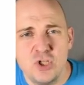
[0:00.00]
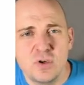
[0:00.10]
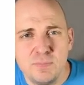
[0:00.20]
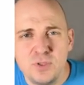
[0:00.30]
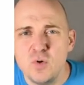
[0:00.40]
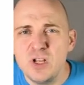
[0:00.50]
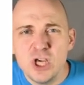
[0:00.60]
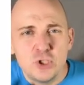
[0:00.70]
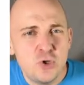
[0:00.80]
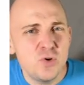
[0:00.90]
you compute
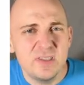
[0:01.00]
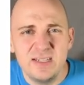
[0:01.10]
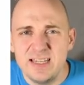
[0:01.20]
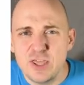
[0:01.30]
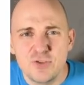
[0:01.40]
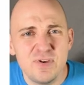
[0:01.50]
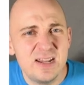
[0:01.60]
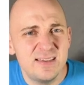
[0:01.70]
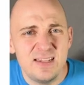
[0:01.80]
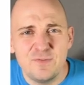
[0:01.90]
2 to the d, 3
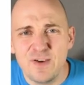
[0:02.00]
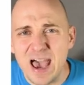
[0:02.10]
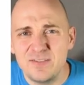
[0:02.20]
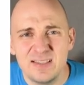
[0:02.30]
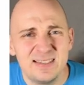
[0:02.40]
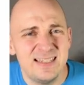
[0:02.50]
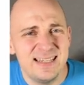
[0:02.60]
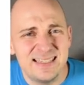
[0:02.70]
to the d, 5 to the d,